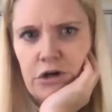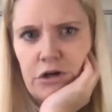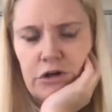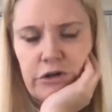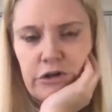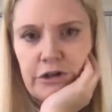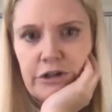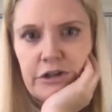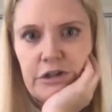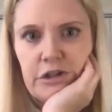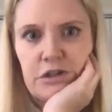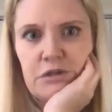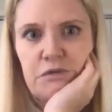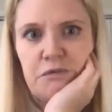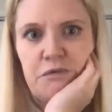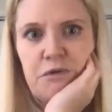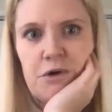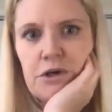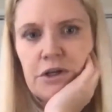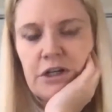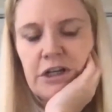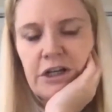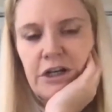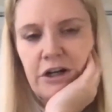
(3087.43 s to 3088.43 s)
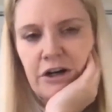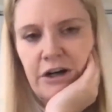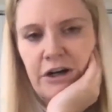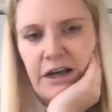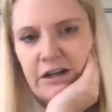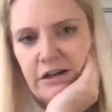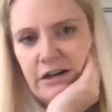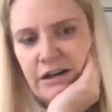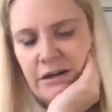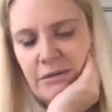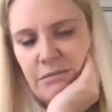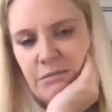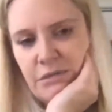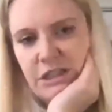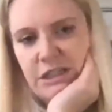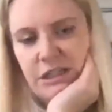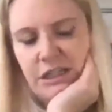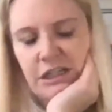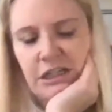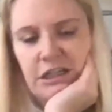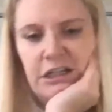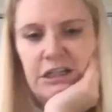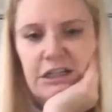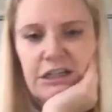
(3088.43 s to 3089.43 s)
look at this fault here, how did I miss
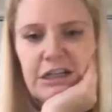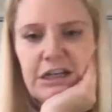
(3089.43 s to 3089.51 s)
it?